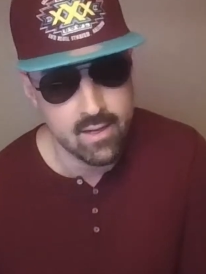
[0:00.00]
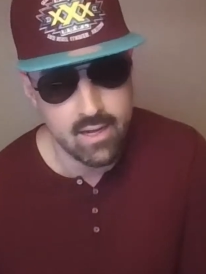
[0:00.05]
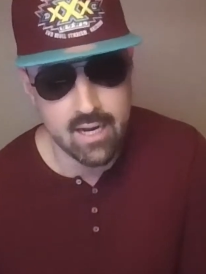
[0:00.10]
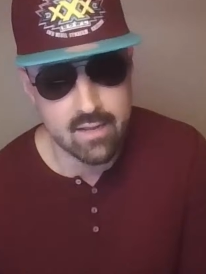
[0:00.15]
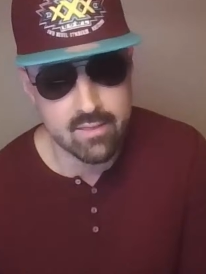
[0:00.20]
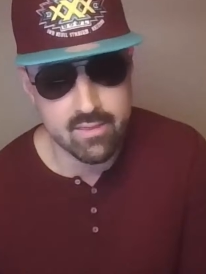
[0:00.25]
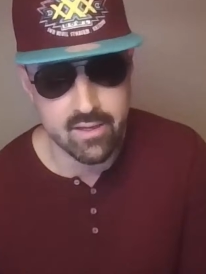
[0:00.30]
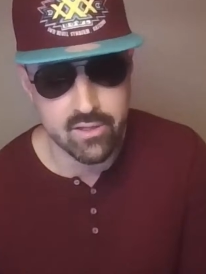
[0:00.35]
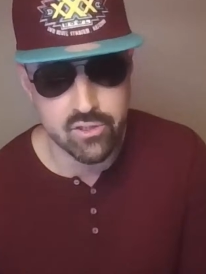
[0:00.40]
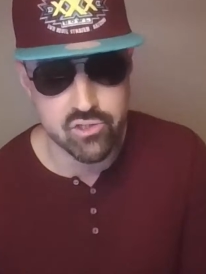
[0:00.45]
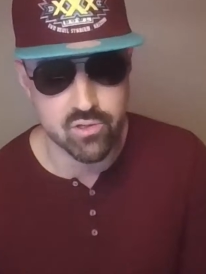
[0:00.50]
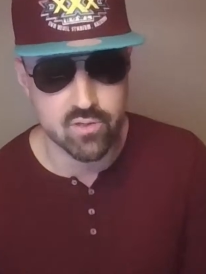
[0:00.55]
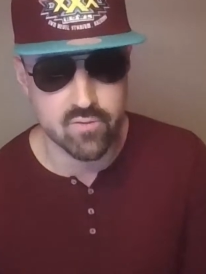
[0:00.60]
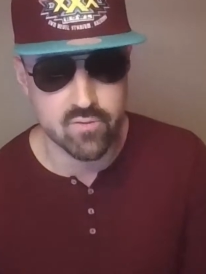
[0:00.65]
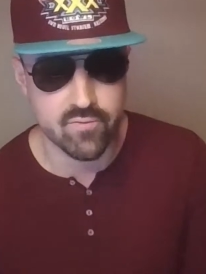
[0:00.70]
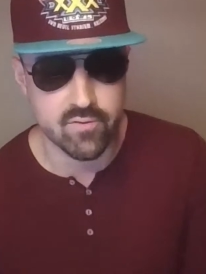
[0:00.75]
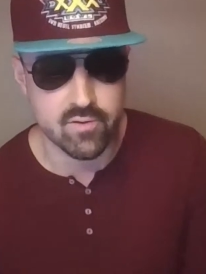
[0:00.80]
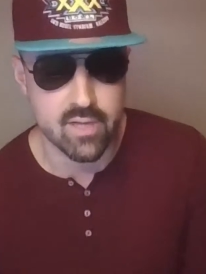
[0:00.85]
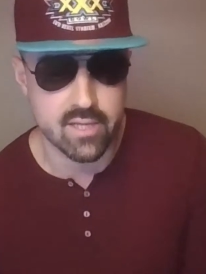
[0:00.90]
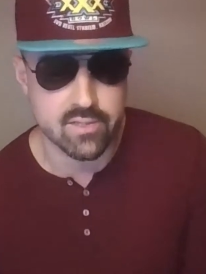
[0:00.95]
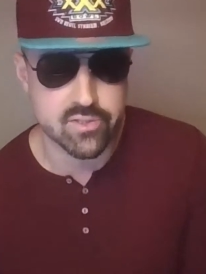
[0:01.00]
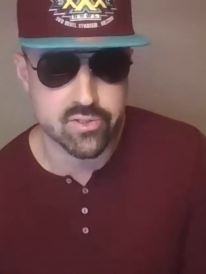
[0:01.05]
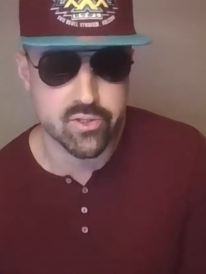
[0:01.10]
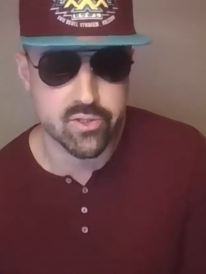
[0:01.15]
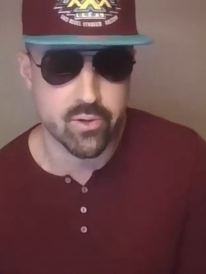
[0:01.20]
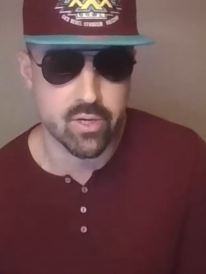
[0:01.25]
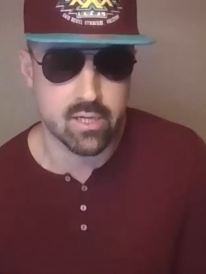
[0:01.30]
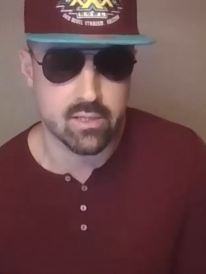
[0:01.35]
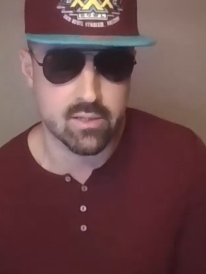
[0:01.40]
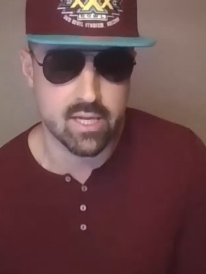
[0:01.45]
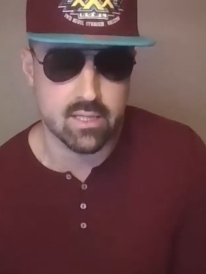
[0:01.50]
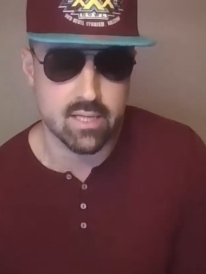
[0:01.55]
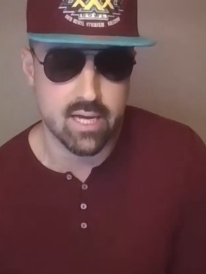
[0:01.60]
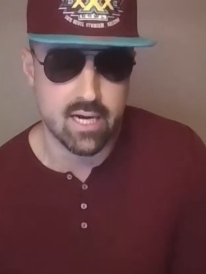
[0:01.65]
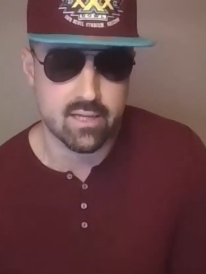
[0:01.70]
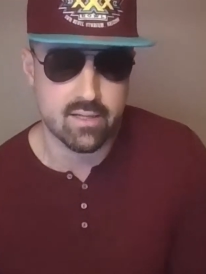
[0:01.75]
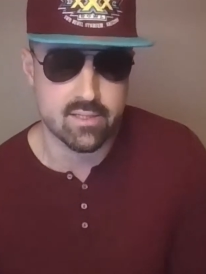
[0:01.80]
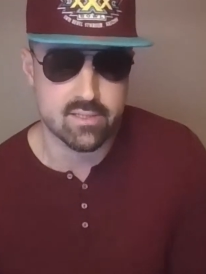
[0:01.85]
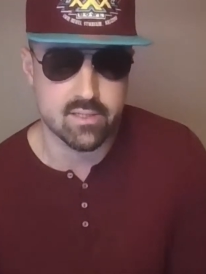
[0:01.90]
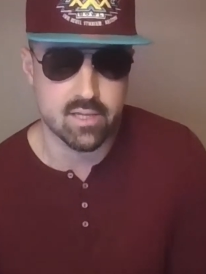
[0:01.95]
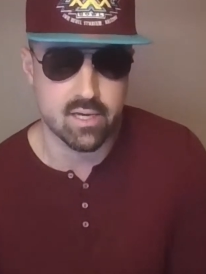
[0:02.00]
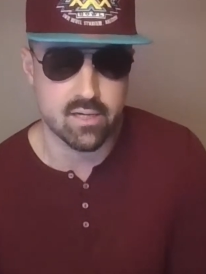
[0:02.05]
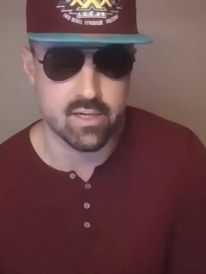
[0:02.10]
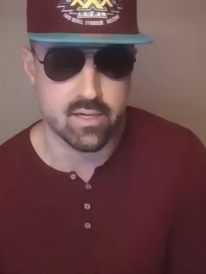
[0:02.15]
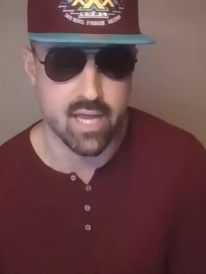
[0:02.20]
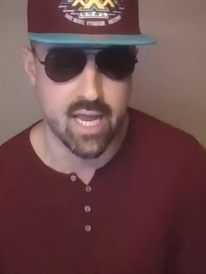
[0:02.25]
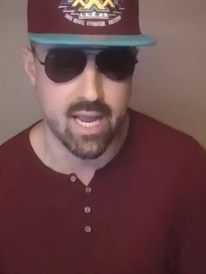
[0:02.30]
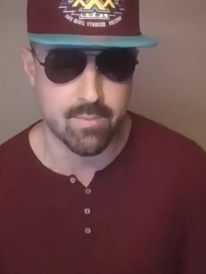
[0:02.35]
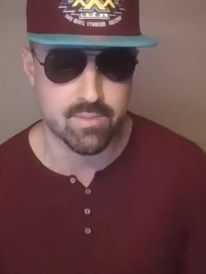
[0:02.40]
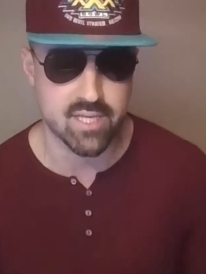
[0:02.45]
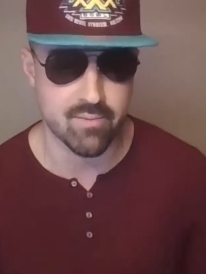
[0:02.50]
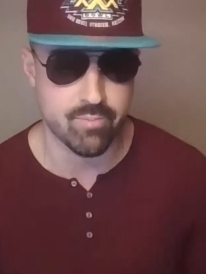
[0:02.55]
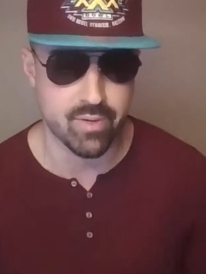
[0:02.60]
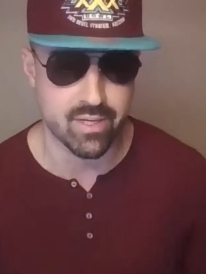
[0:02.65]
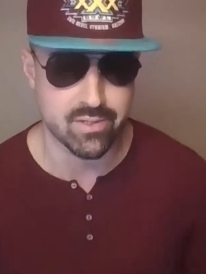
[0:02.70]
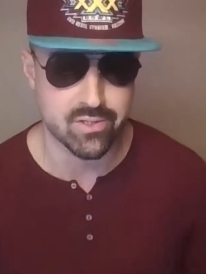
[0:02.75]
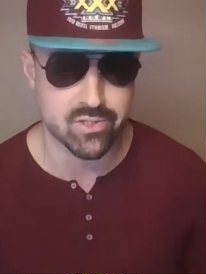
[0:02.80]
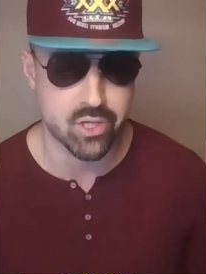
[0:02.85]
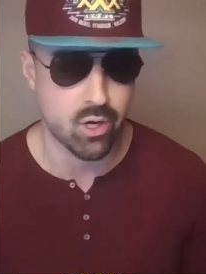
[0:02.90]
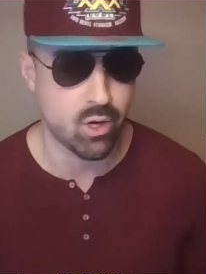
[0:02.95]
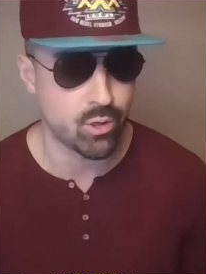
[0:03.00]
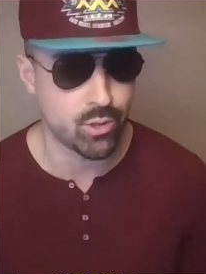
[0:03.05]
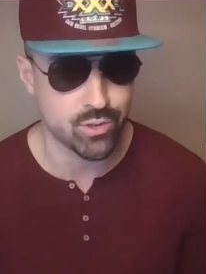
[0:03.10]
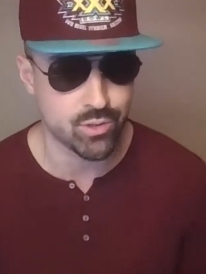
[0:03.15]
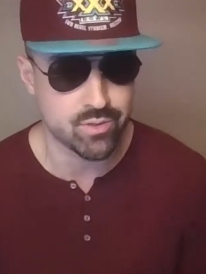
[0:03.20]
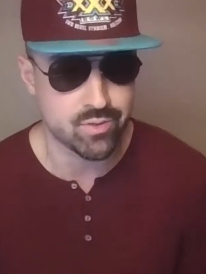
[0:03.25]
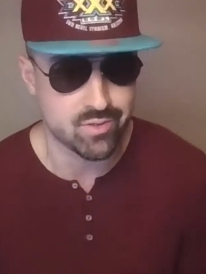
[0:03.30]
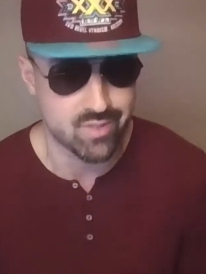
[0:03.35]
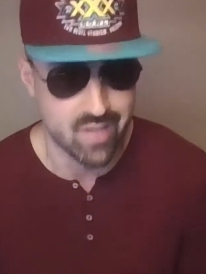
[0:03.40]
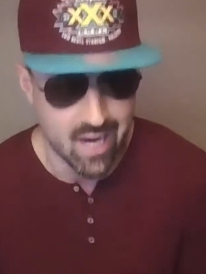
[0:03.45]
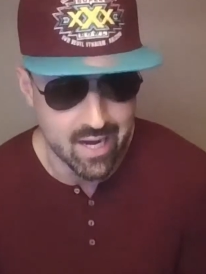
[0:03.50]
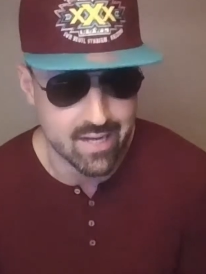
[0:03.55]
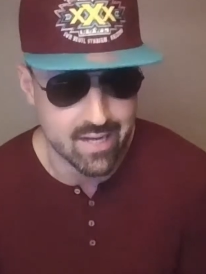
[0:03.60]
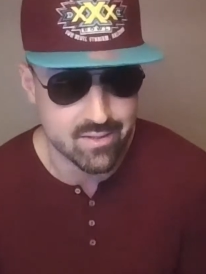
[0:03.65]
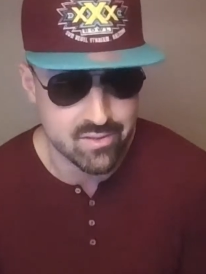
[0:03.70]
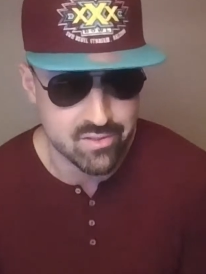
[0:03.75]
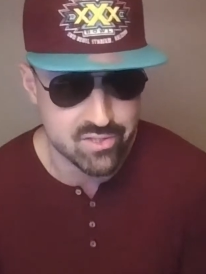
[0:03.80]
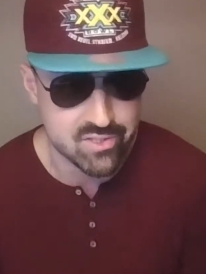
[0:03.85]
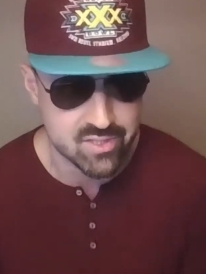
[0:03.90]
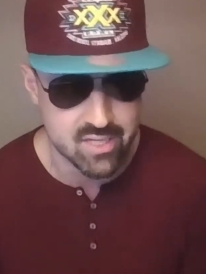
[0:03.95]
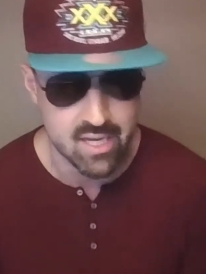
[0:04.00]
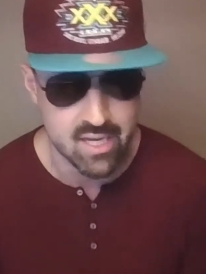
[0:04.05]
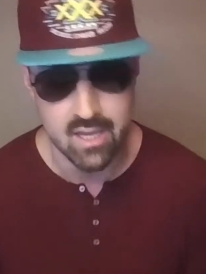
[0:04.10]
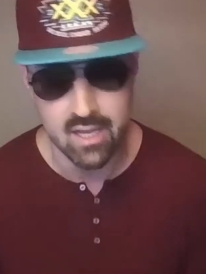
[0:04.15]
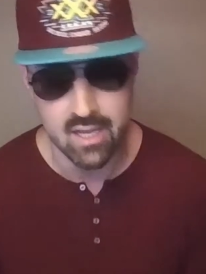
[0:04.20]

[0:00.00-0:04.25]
I think, truthfully, historically, a lot of these London games have been total duds.